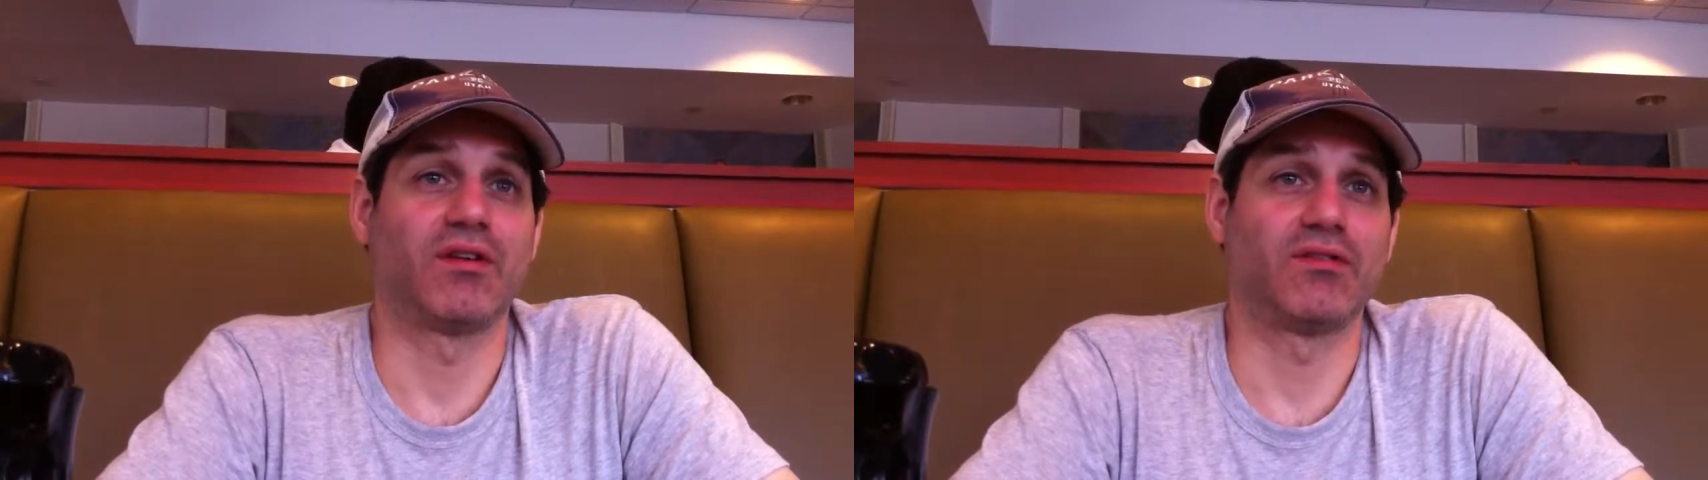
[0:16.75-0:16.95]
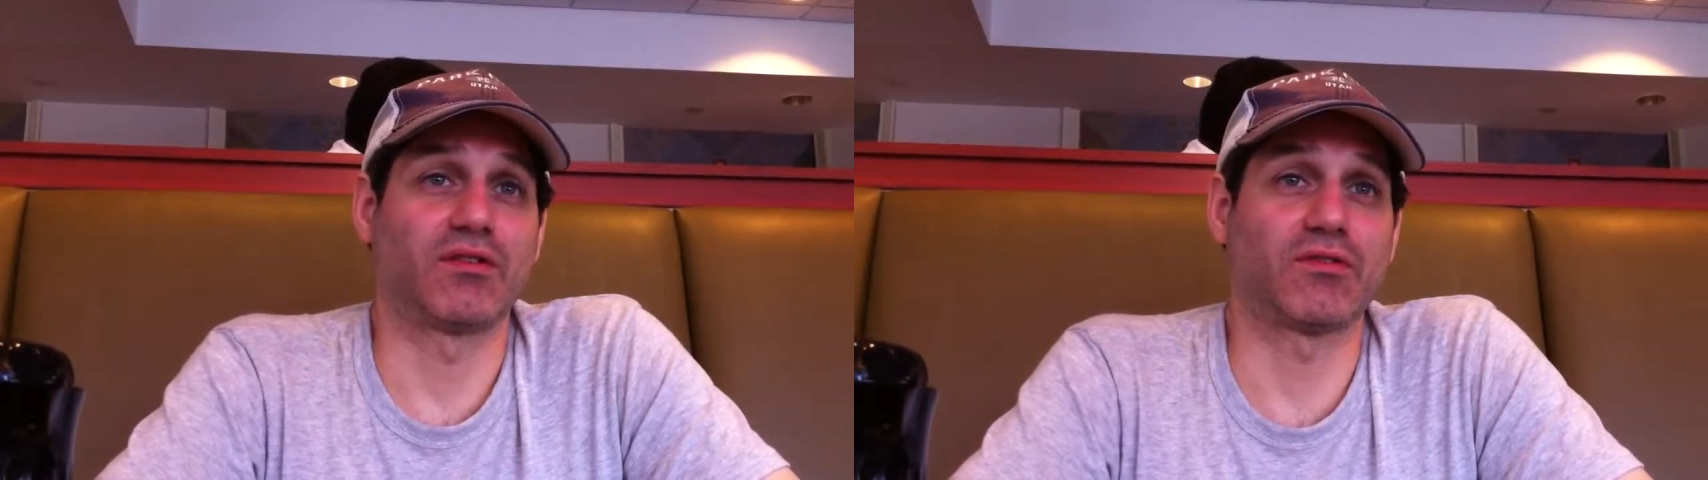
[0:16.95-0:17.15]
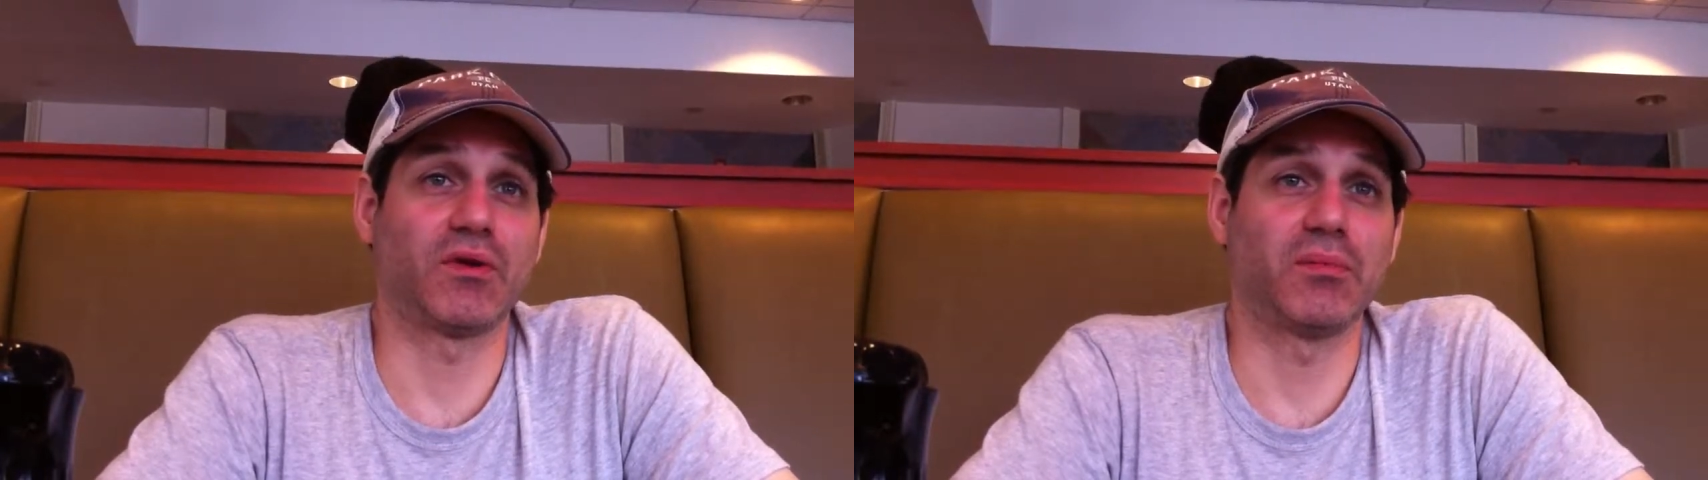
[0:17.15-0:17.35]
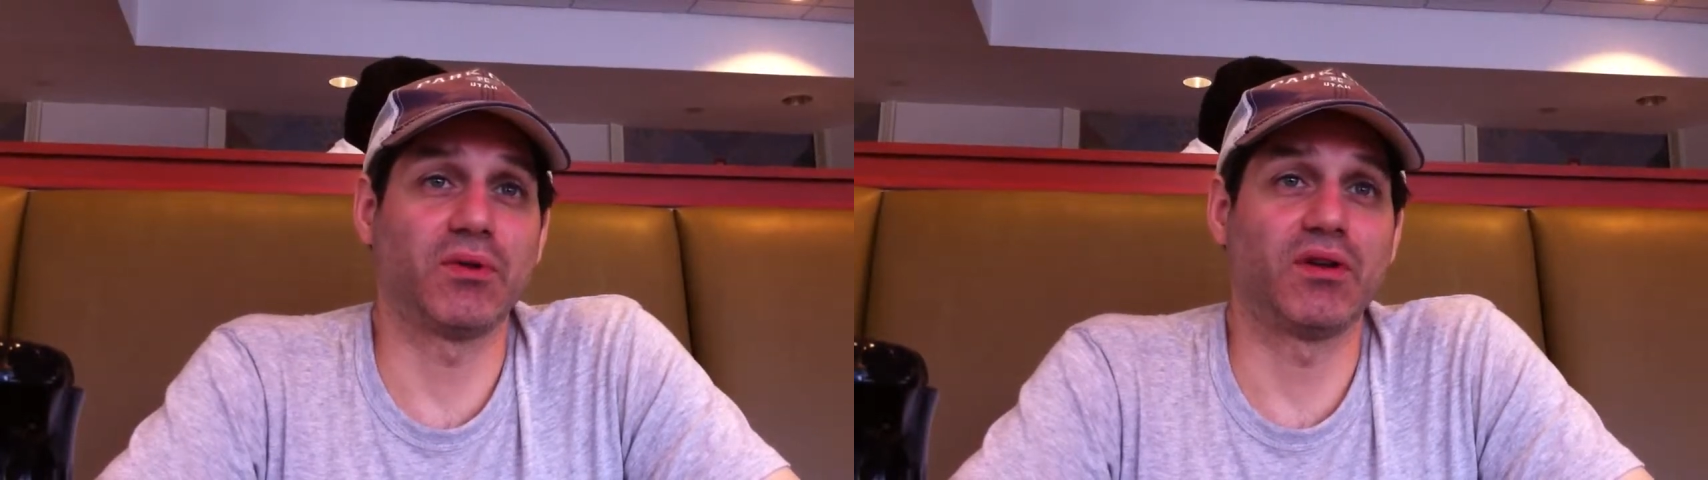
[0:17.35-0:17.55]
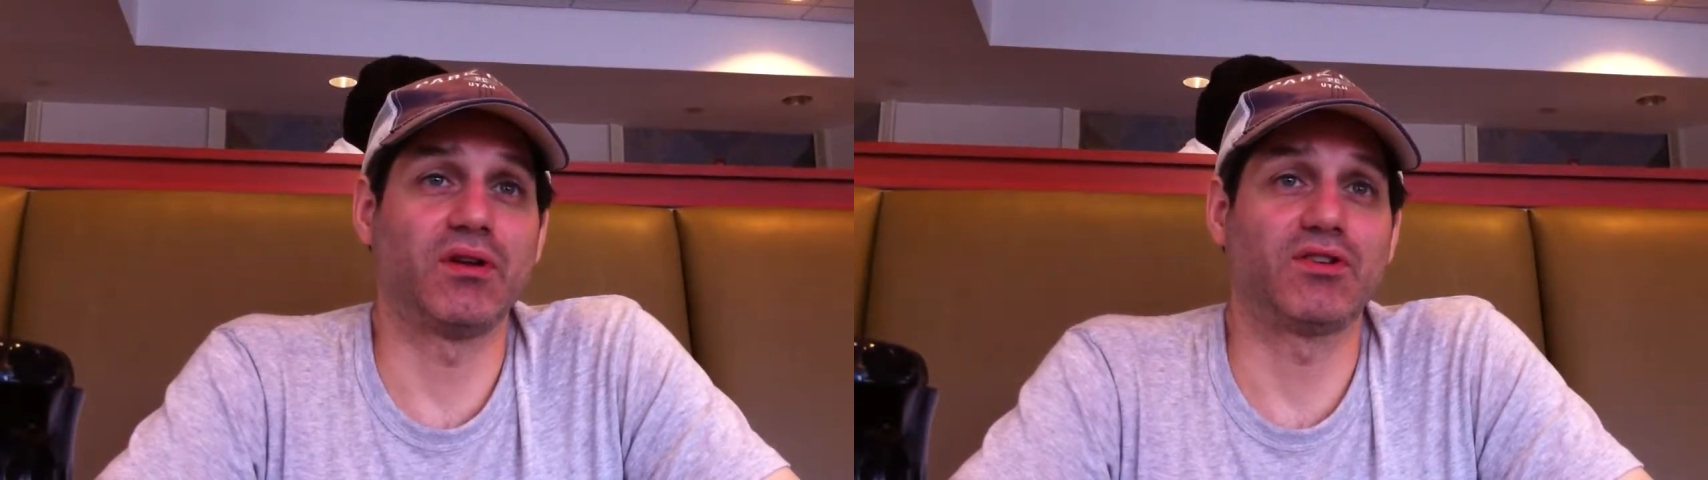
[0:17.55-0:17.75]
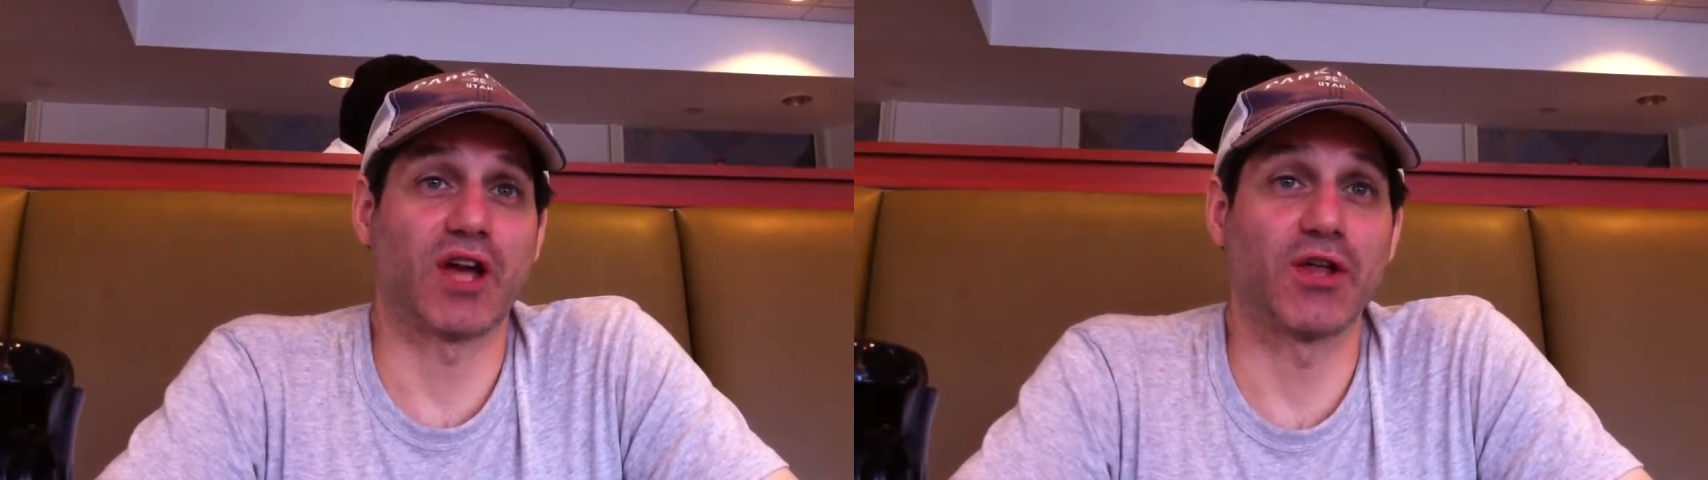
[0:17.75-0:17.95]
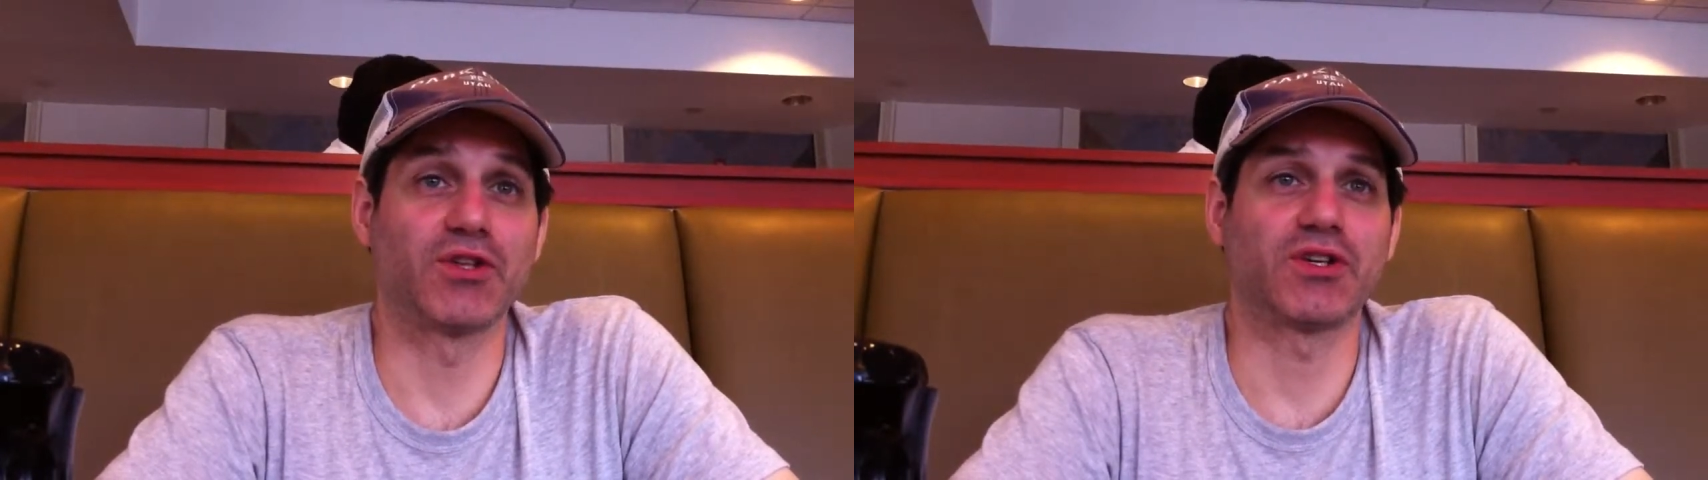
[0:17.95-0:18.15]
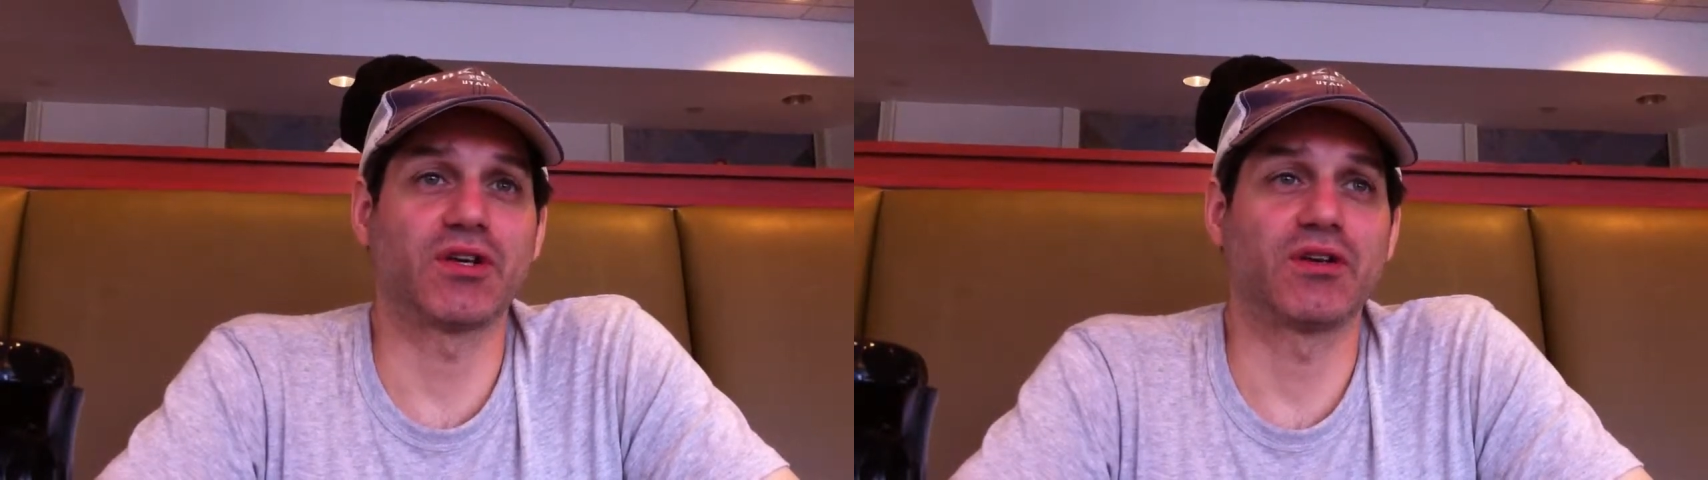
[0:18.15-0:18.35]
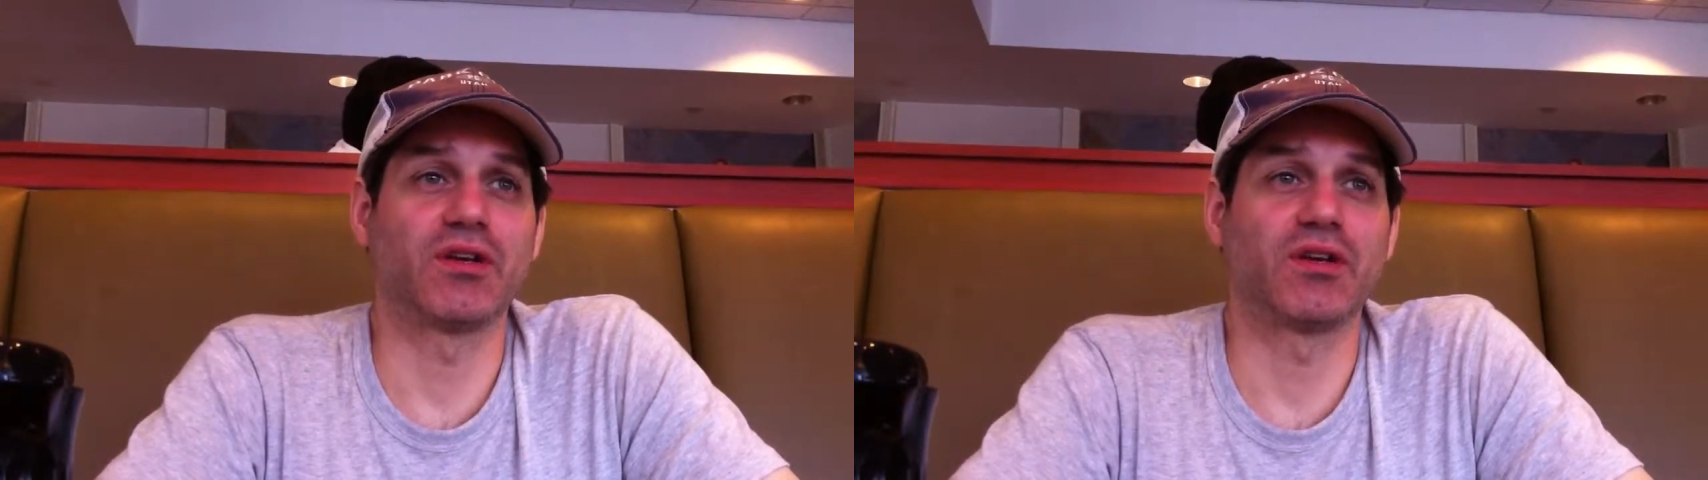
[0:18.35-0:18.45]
It's extremely challenging.